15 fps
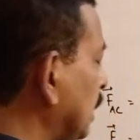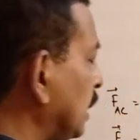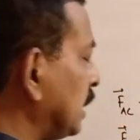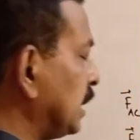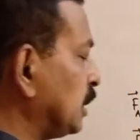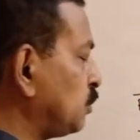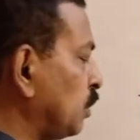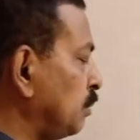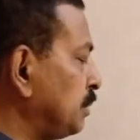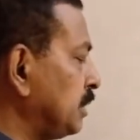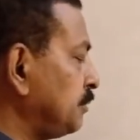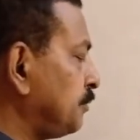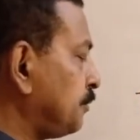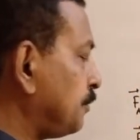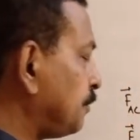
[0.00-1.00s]
It will
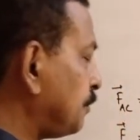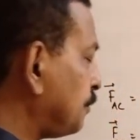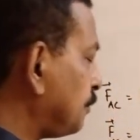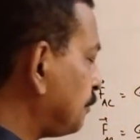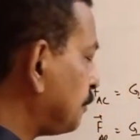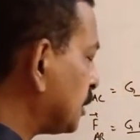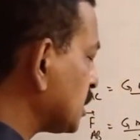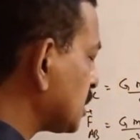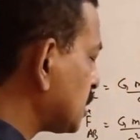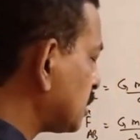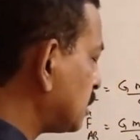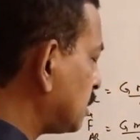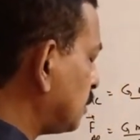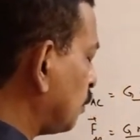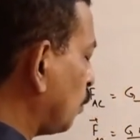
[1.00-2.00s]
be first
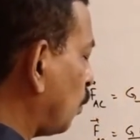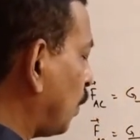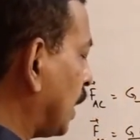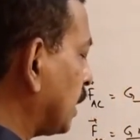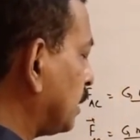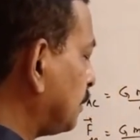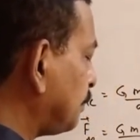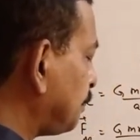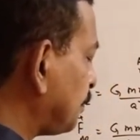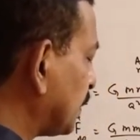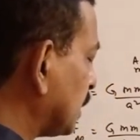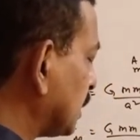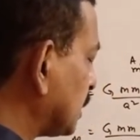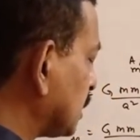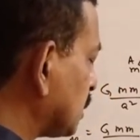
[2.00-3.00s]
1,
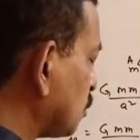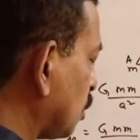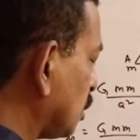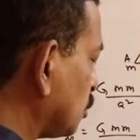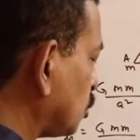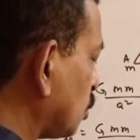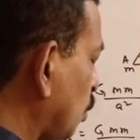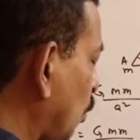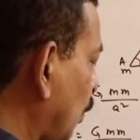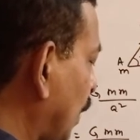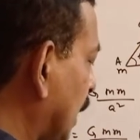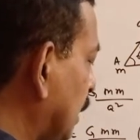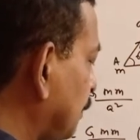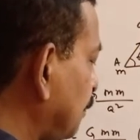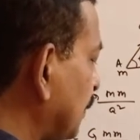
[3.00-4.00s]
it is also
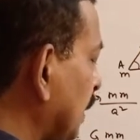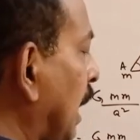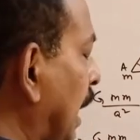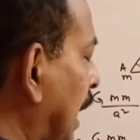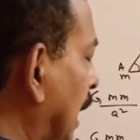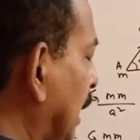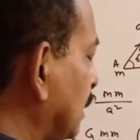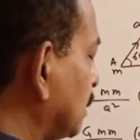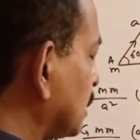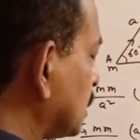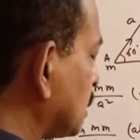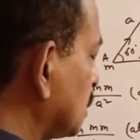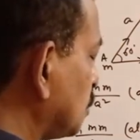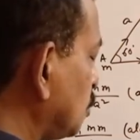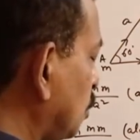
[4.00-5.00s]
1, and this
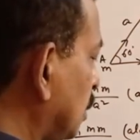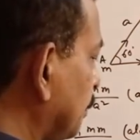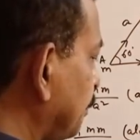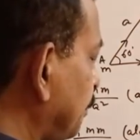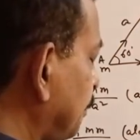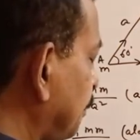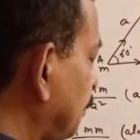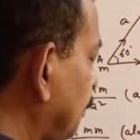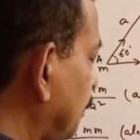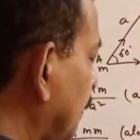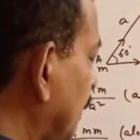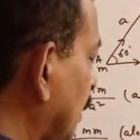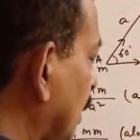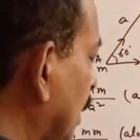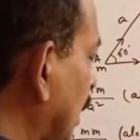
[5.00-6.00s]
is your
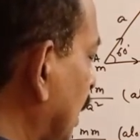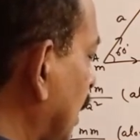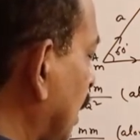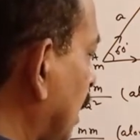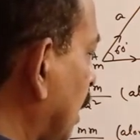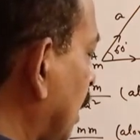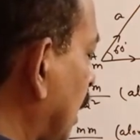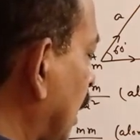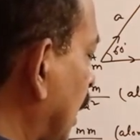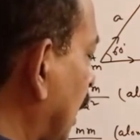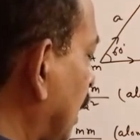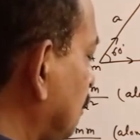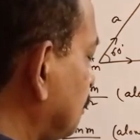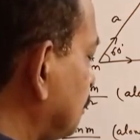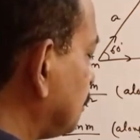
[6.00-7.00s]

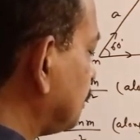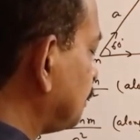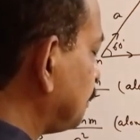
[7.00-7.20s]
half,